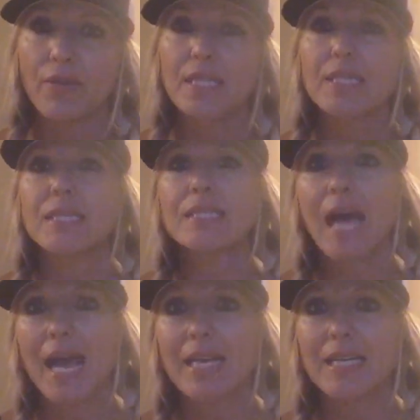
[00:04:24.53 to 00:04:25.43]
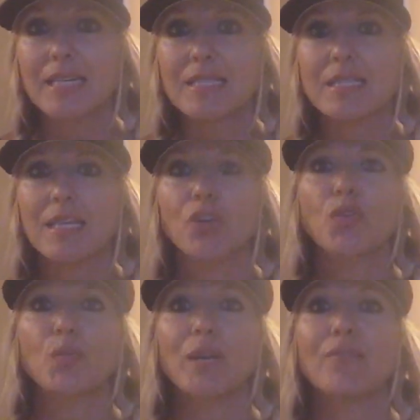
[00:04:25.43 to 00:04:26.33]
It's a sadness and
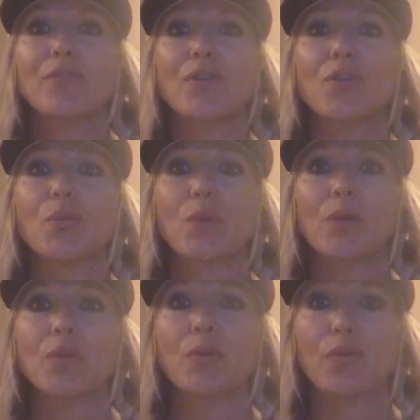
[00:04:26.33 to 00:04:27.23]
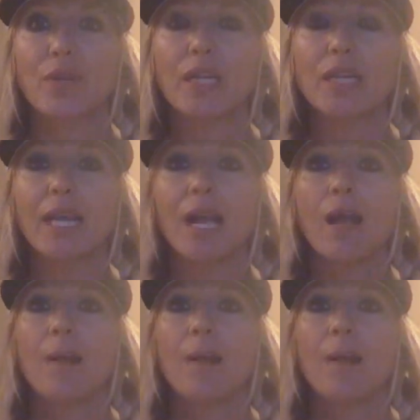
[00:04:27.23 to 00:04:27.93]
grief that you're feeling.